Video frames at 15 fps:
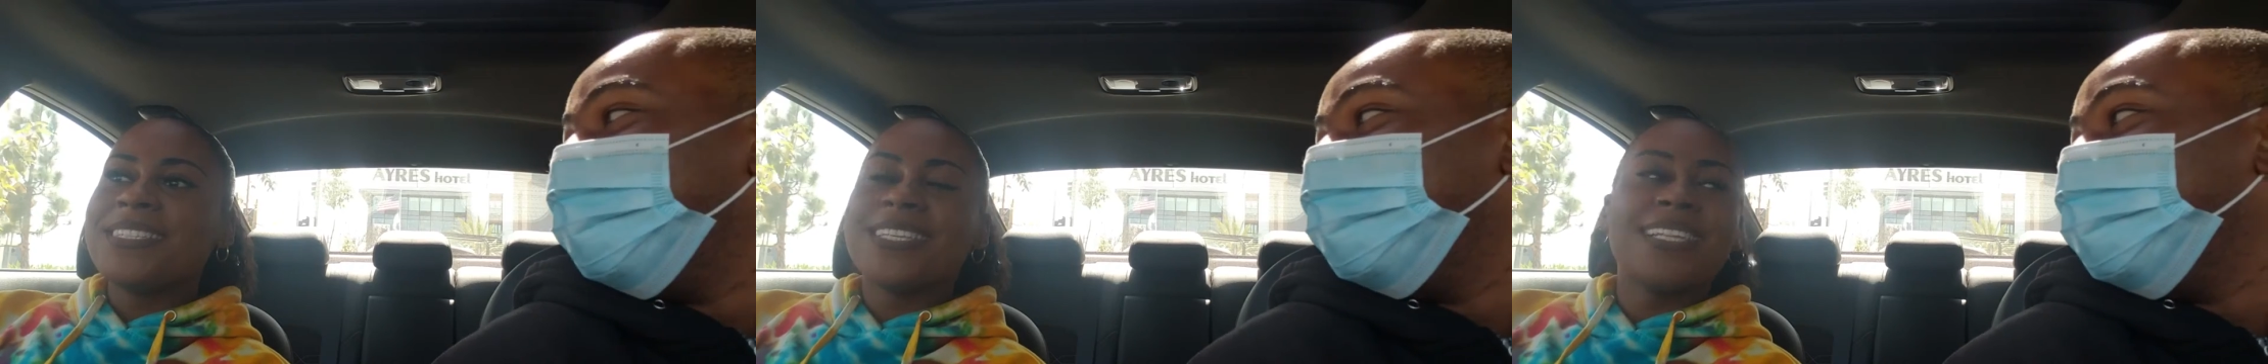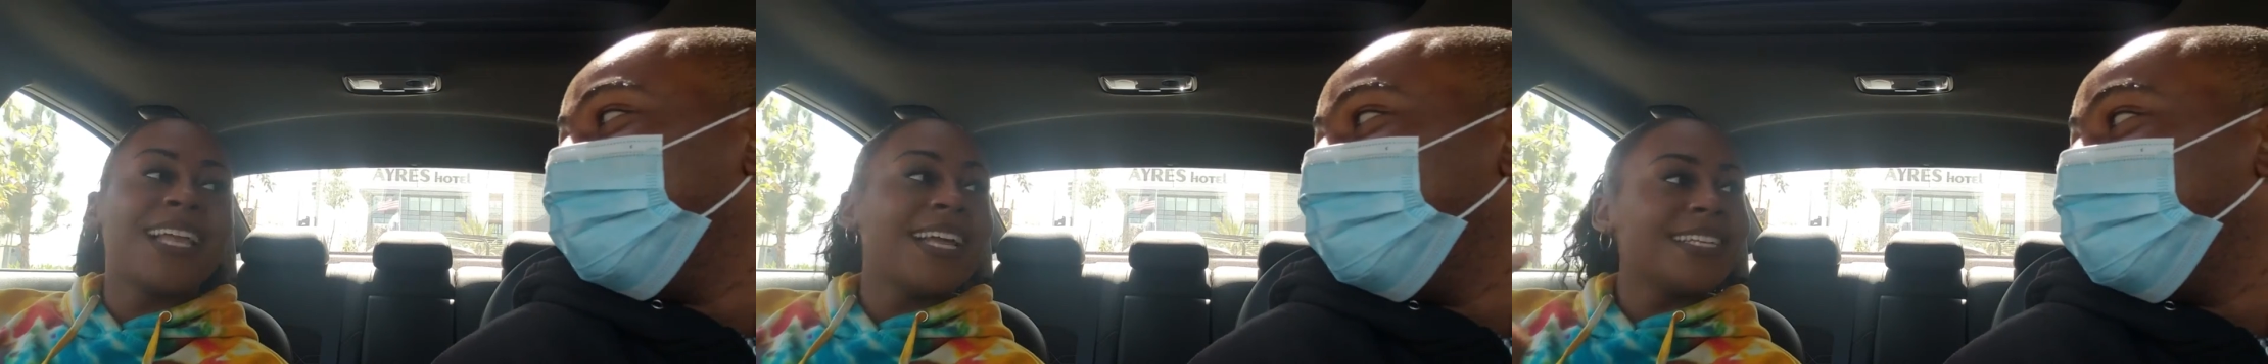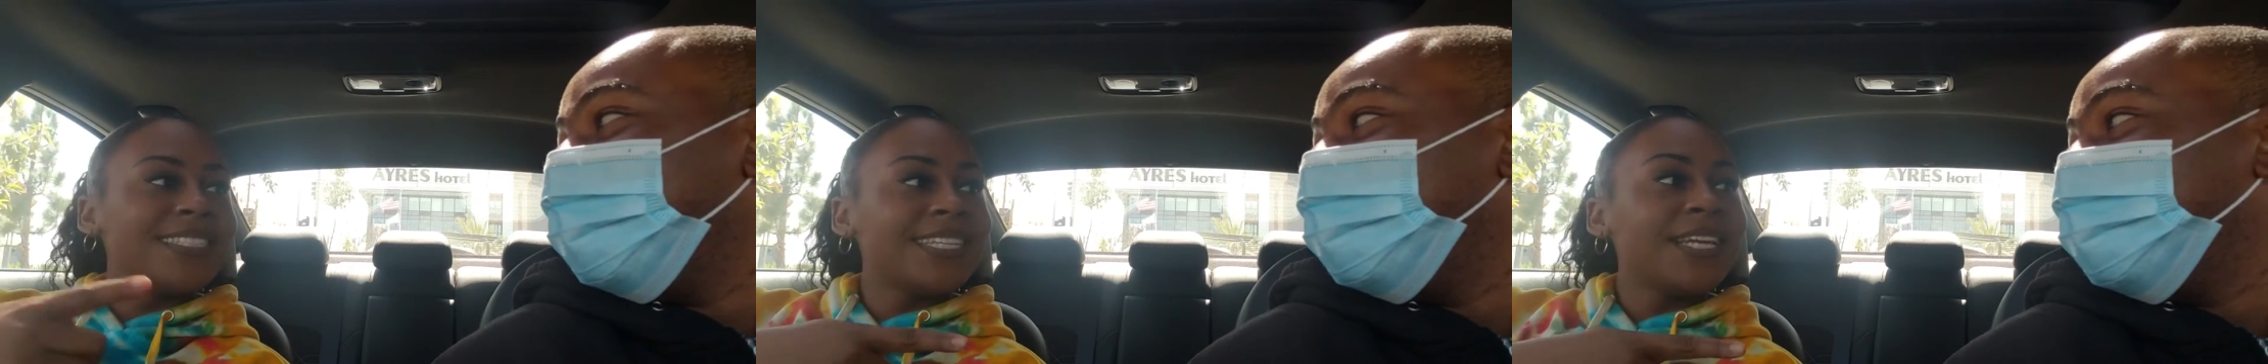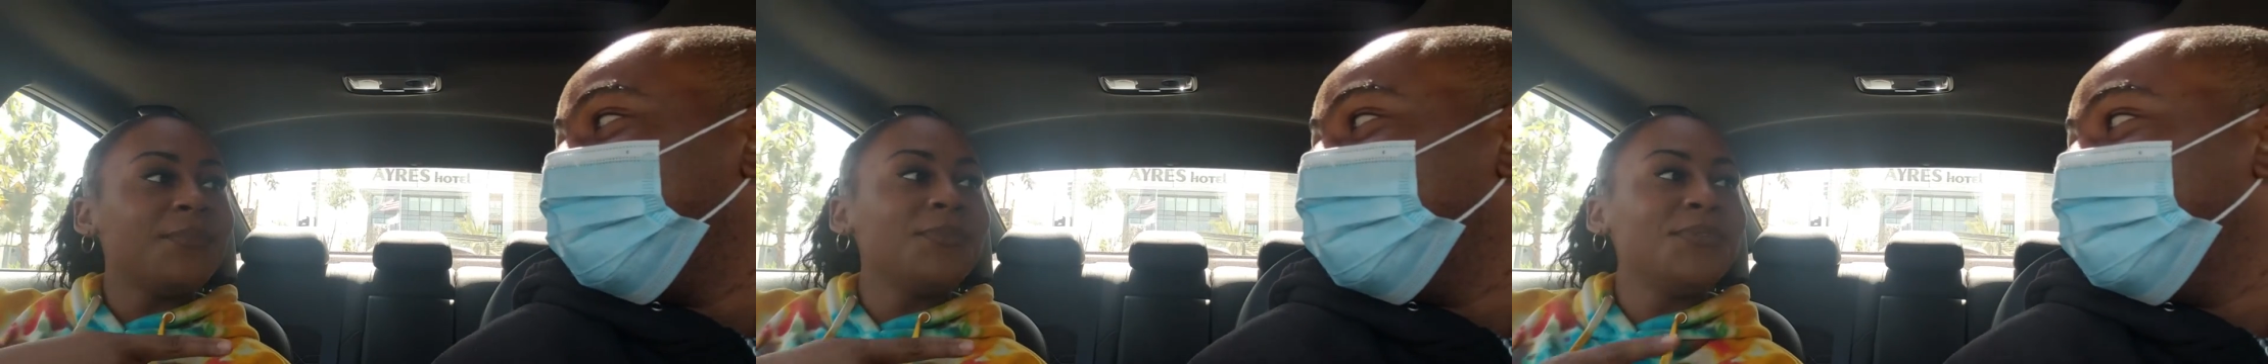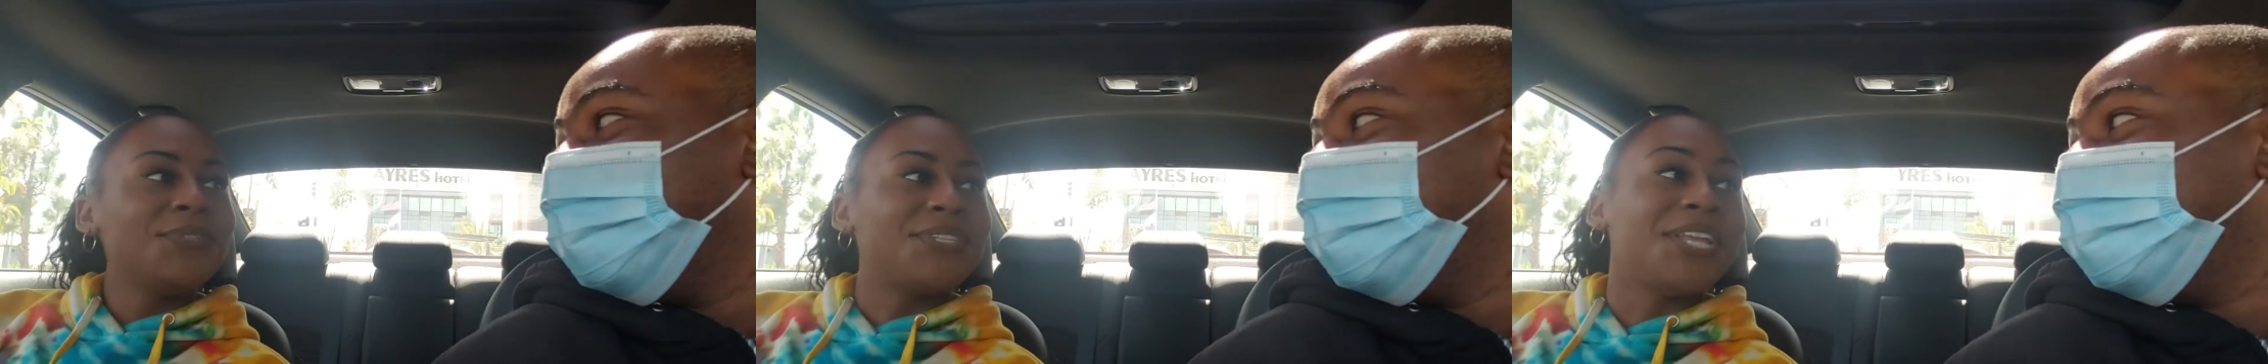the last
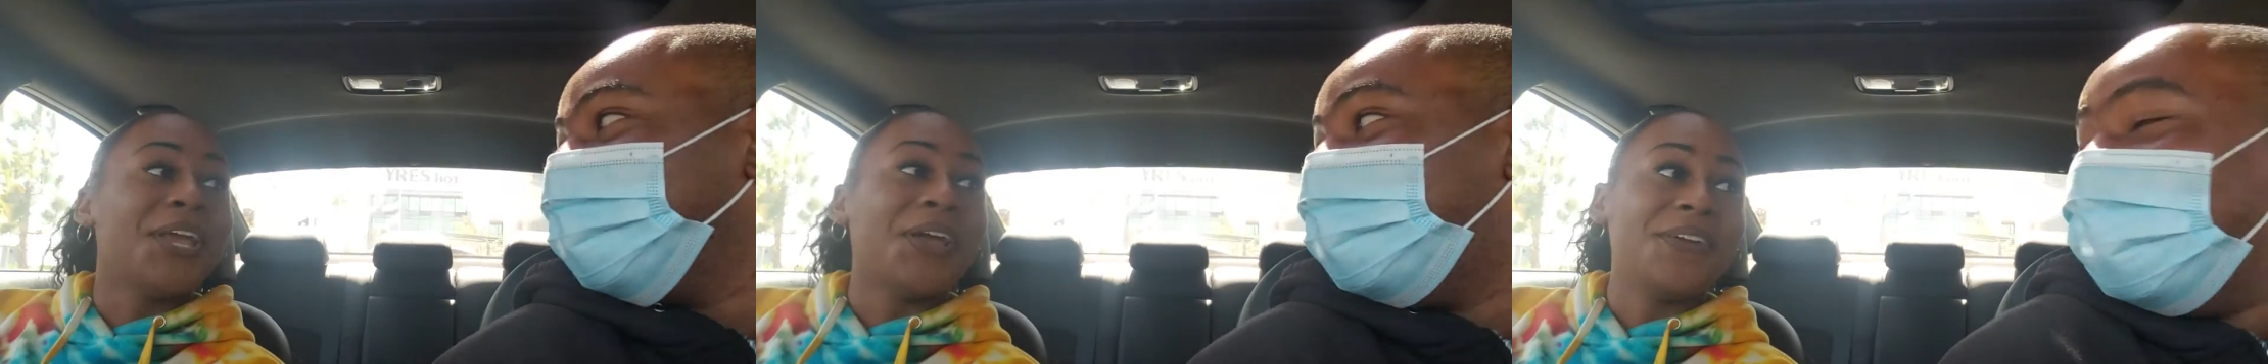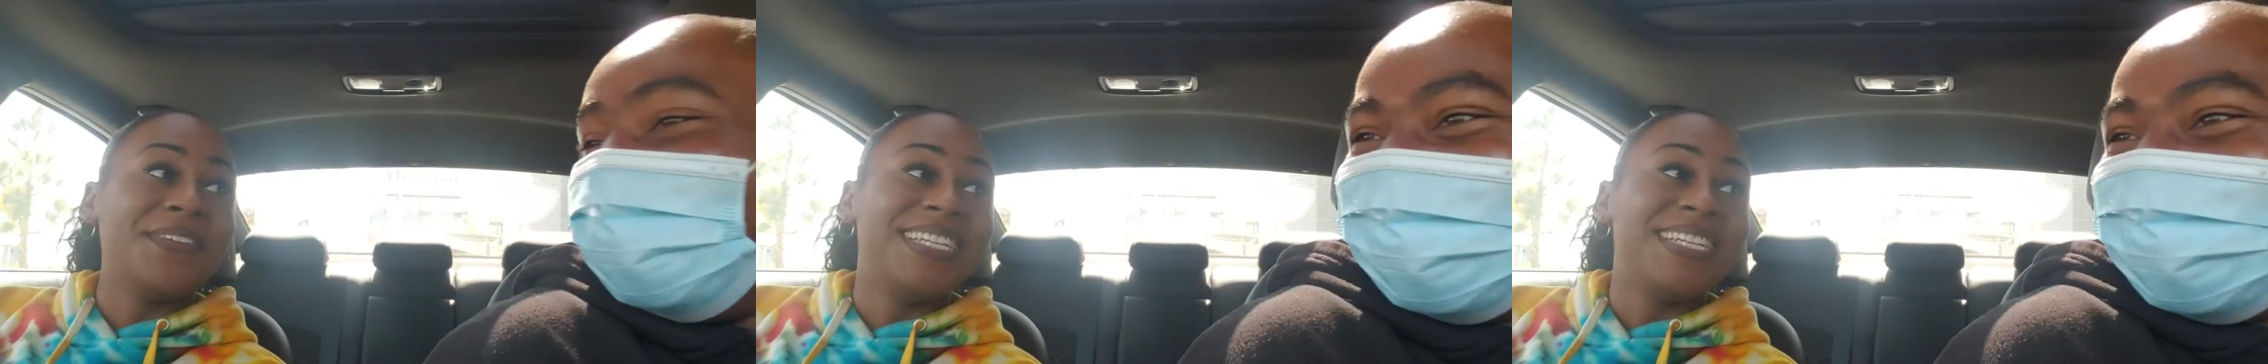time you served.